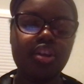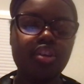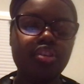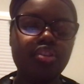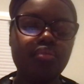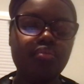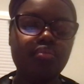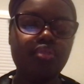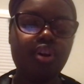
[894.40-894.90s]

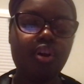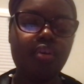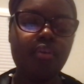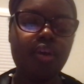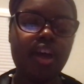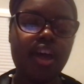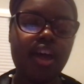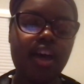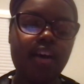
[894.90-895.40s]
You don't
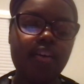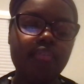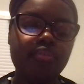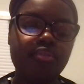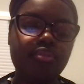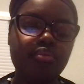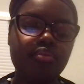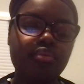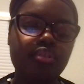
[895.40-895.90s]
have
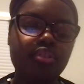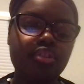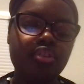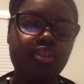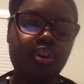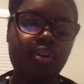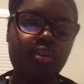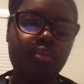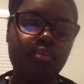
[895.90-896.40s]
to
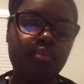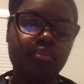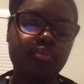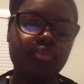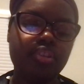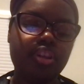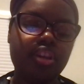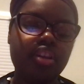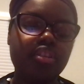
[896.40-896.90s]
condone
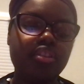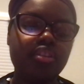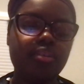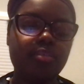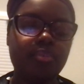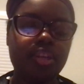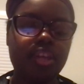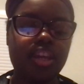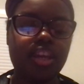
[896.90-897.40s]
the
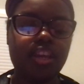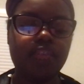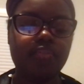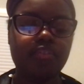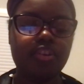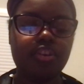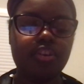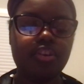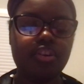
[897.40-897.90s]

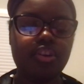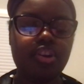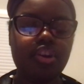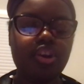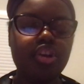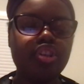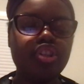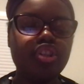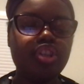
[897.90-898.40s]
behavior.
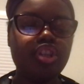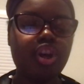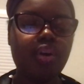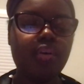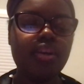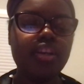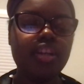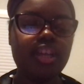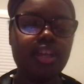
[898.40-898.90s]

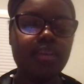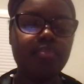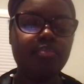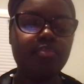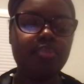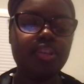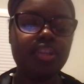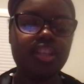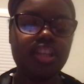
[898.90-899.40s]
Showing
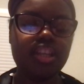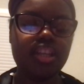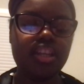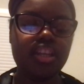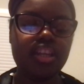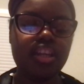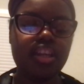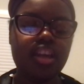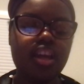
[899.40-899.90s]

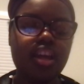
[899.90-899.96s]
empathy